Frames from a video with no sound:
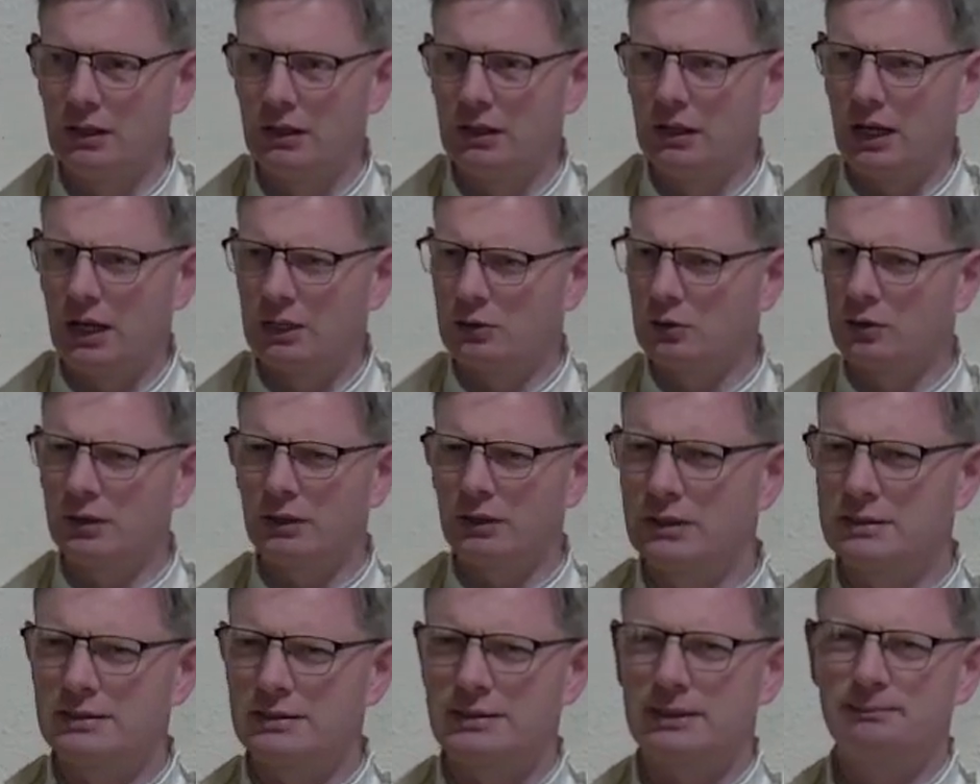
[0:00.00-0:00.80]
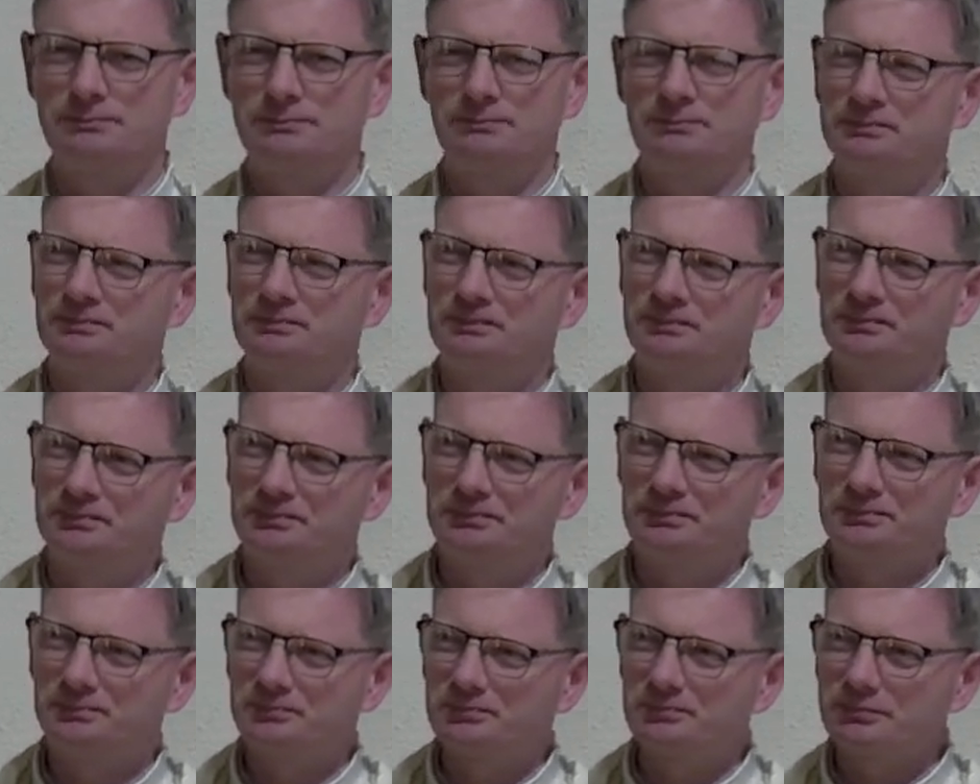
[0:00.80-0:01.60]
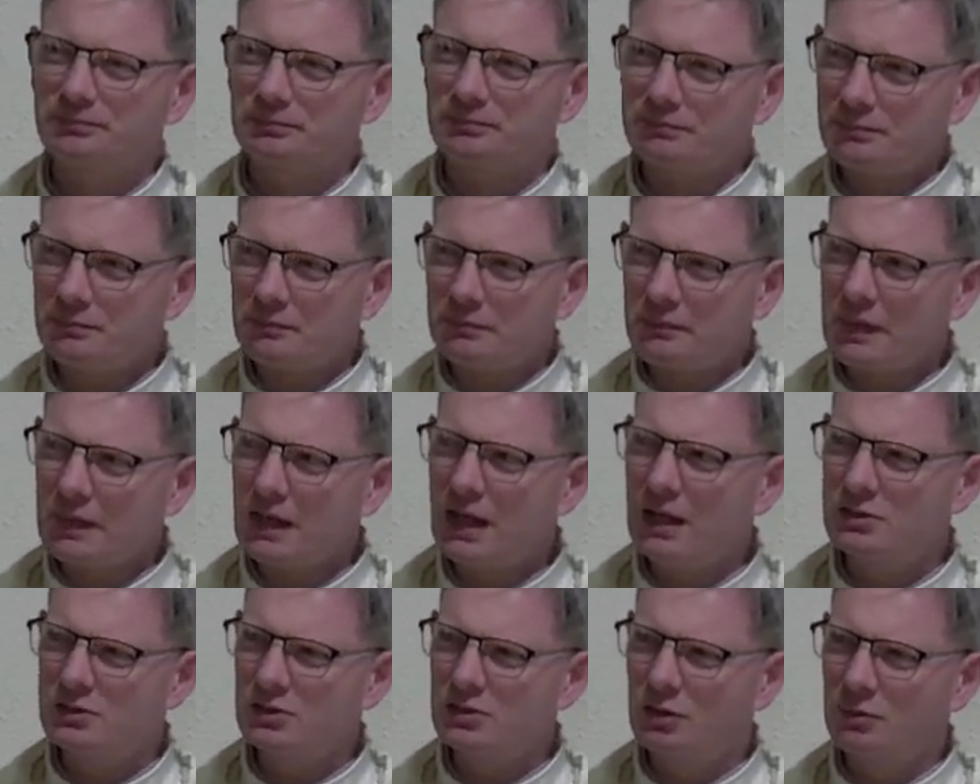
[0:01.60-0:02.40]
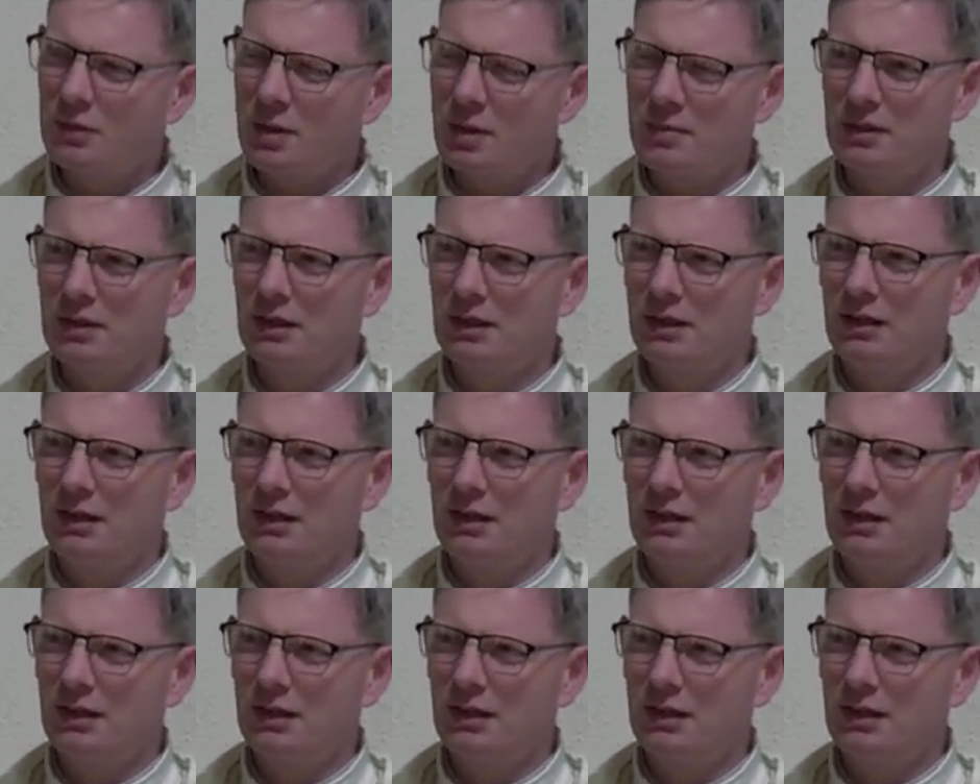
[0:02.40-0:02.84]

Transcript: I don't think um, I don't know, maybe,